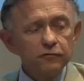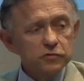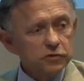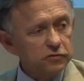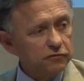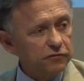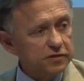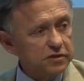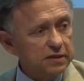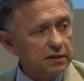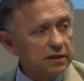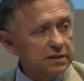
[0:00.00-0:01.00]

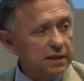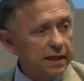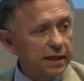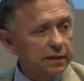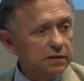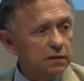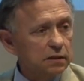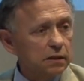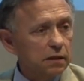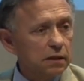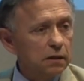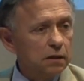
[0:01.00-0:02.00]
facilitate
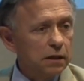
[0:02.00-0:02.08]
uh,